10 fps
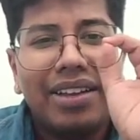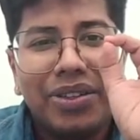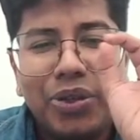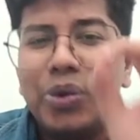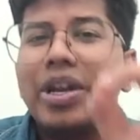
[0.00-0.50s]

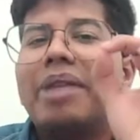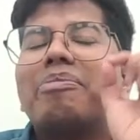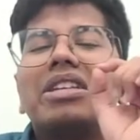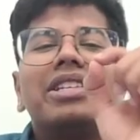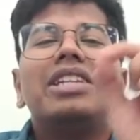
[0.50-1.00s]
you can
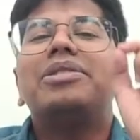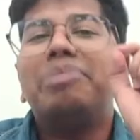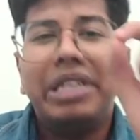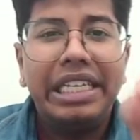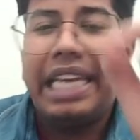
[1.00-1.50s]
message
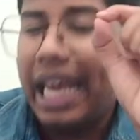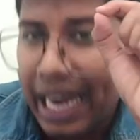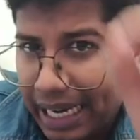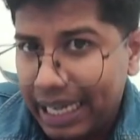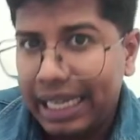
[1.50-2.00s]
me
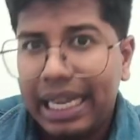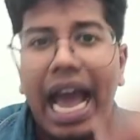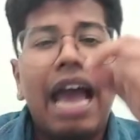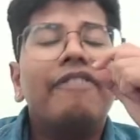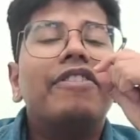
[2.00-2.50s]
directly.
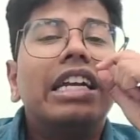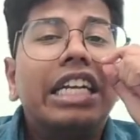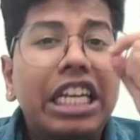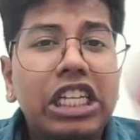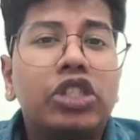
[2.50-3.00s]
I will
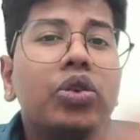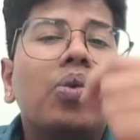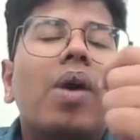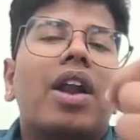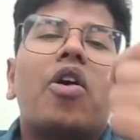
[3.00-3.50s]
teach you
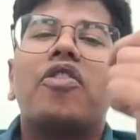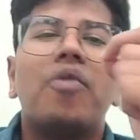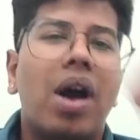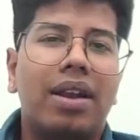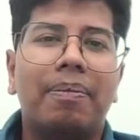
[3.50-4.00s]
one on
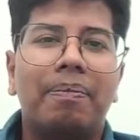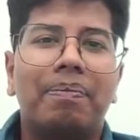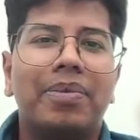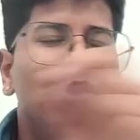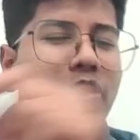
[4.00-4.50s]
one.
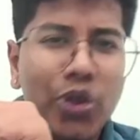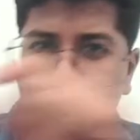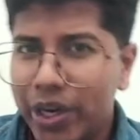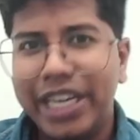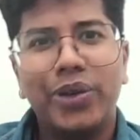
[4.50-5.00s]

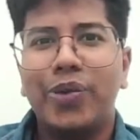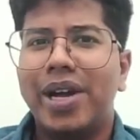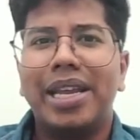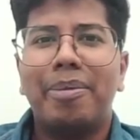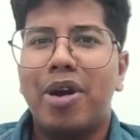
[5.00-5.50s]
No need to
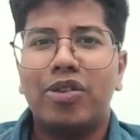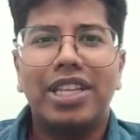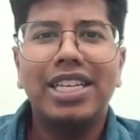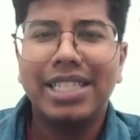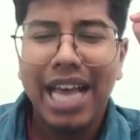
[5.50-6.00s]
worry about
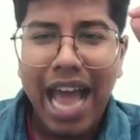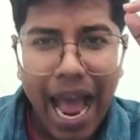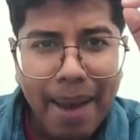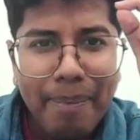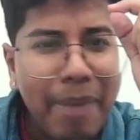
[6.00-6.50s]
this.
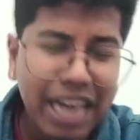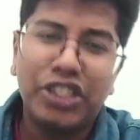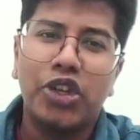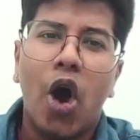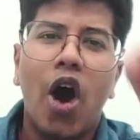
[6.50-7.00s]
I'll make
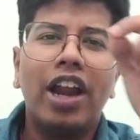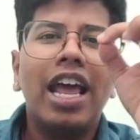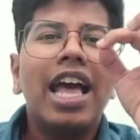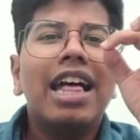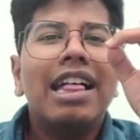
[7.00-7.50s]
sure
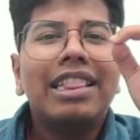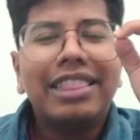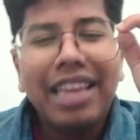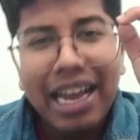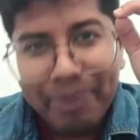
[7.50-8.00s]

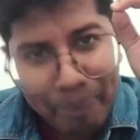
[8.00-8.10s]
that